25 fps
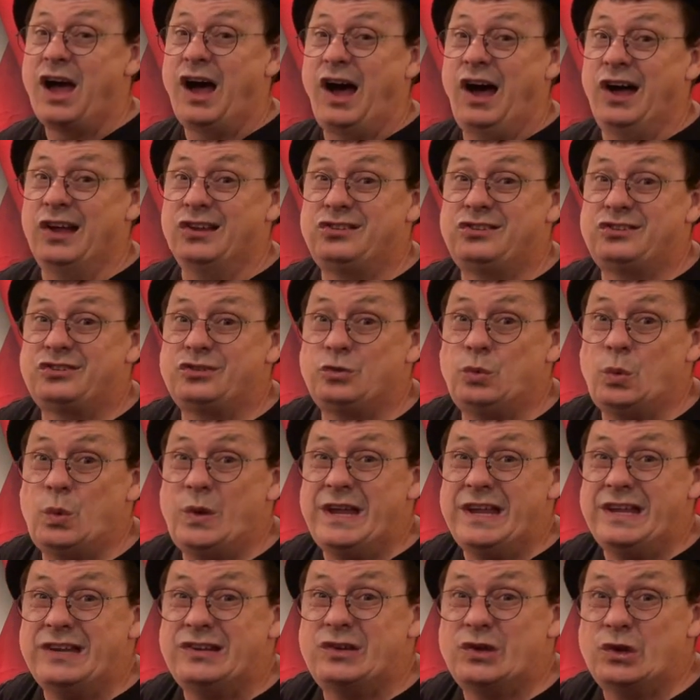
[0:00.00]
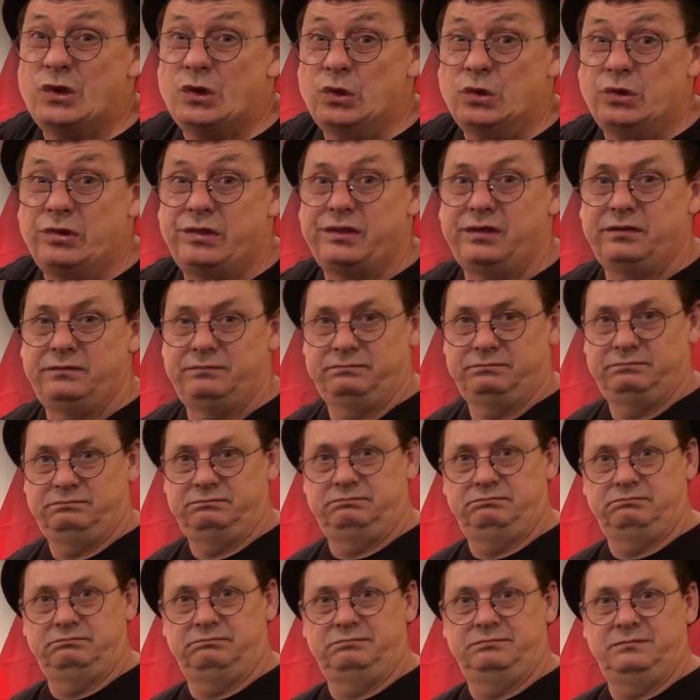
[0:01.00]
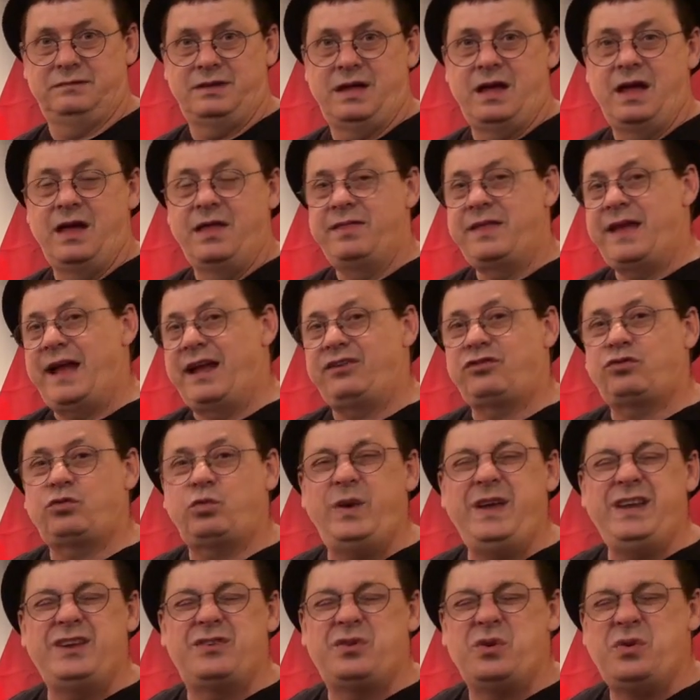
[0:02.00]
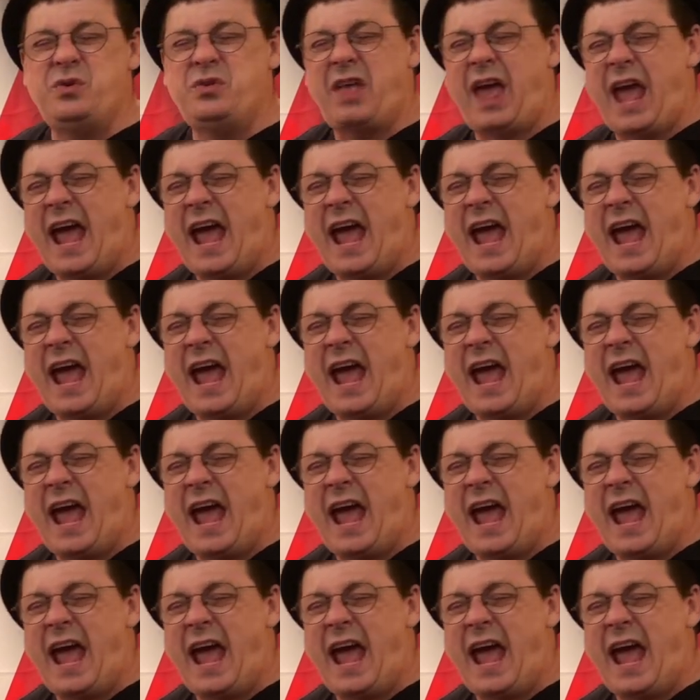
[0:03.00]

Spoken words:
A sweet tooth. That sweet tooth